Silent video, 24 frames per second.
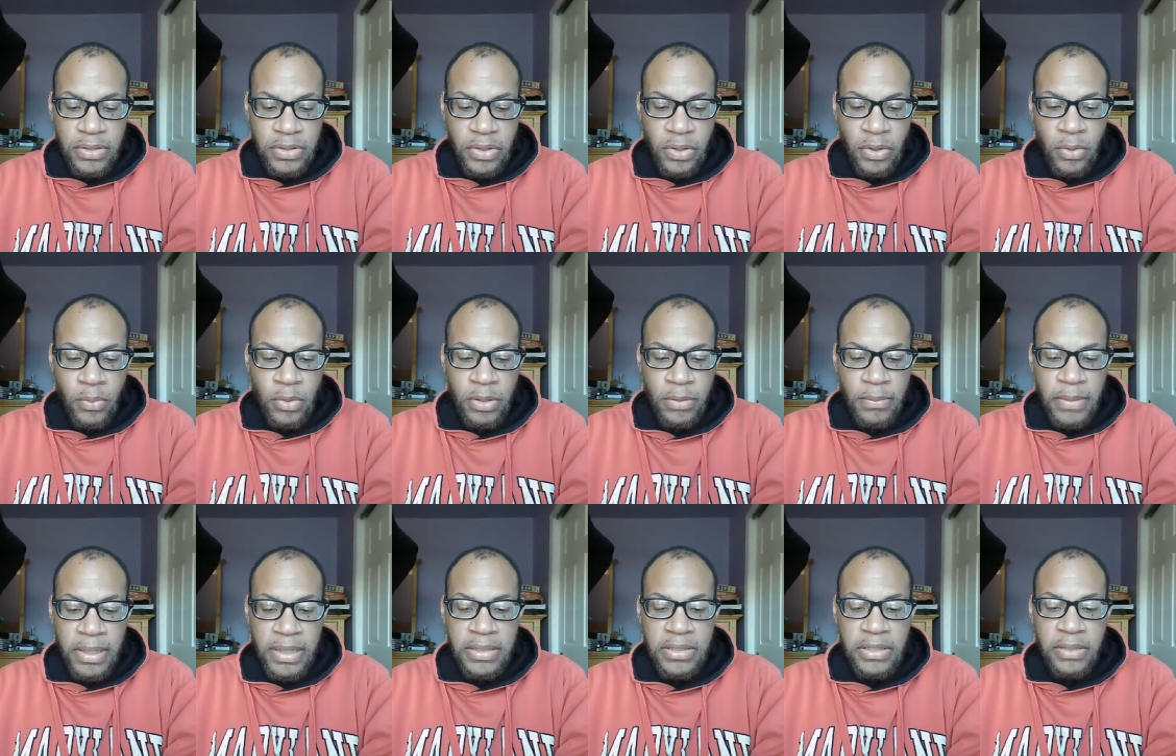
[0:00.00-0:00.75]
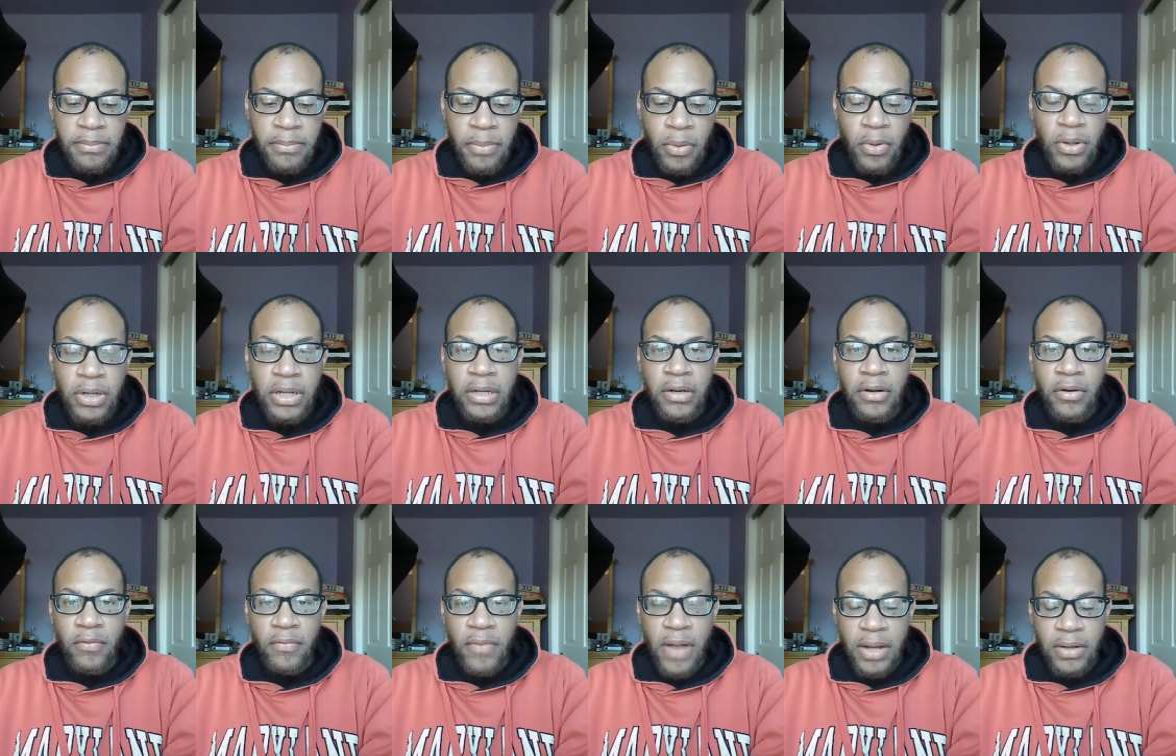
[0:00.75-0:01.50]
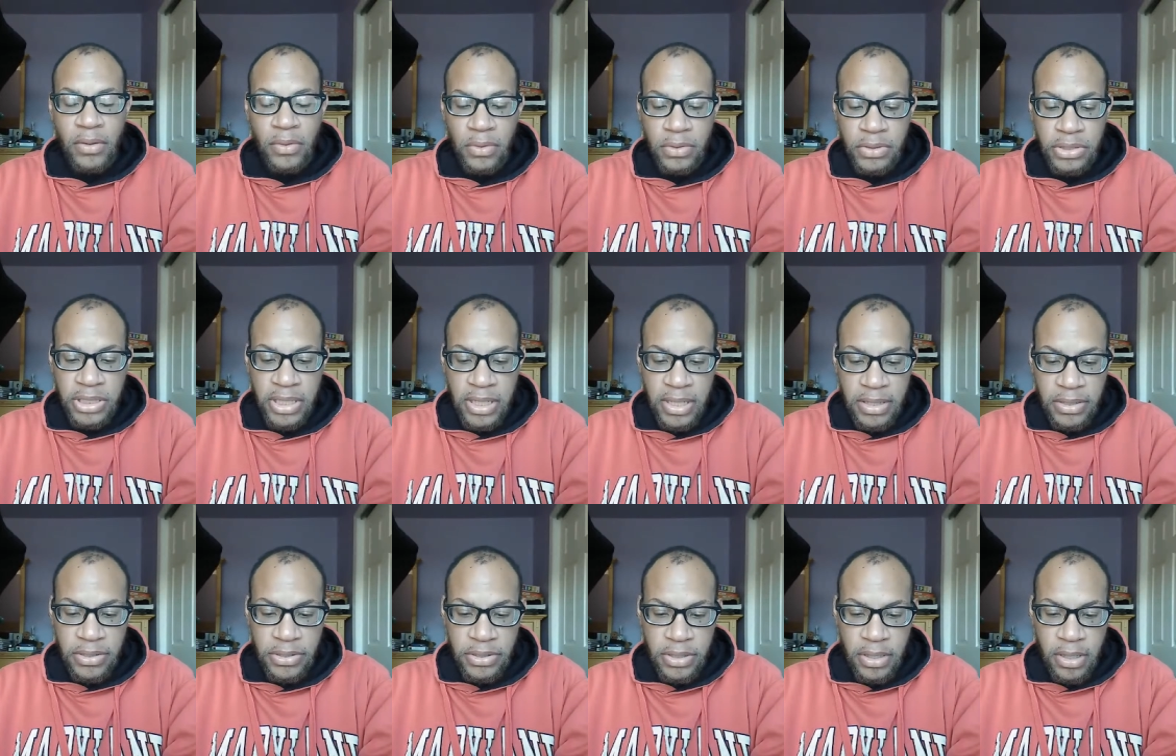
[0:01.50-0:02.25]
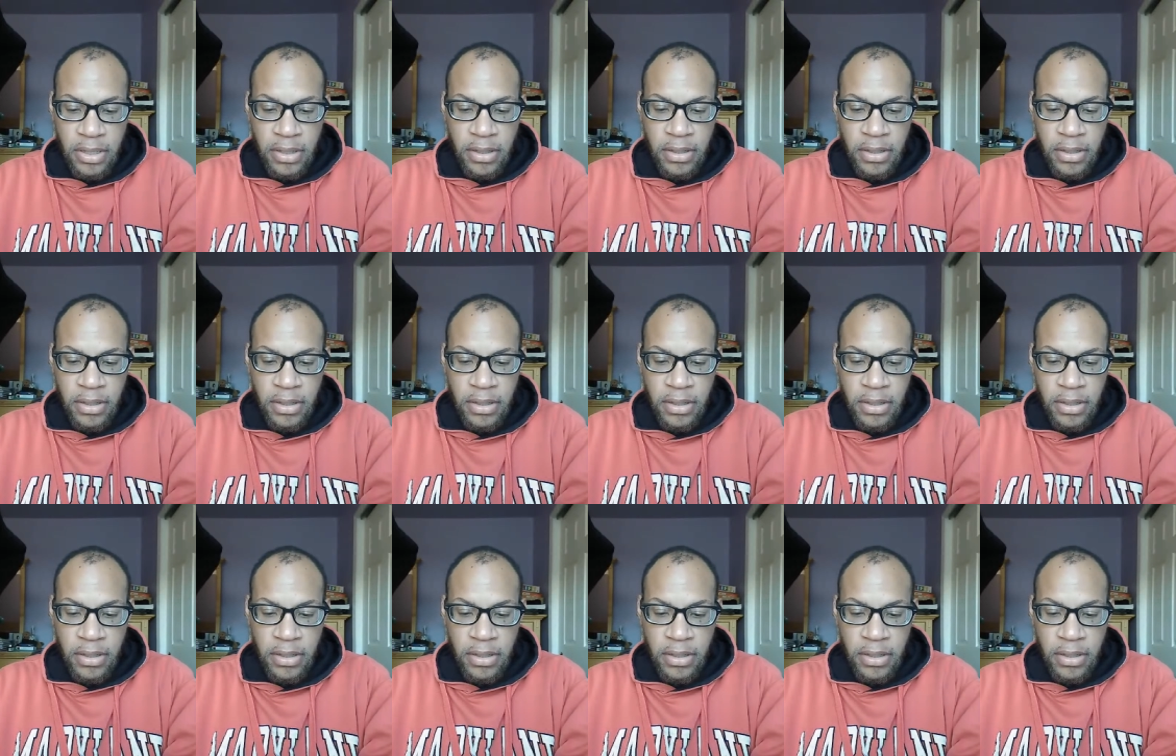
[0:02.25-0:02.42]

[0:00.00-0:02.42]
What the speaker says: so would mean supporting radical change.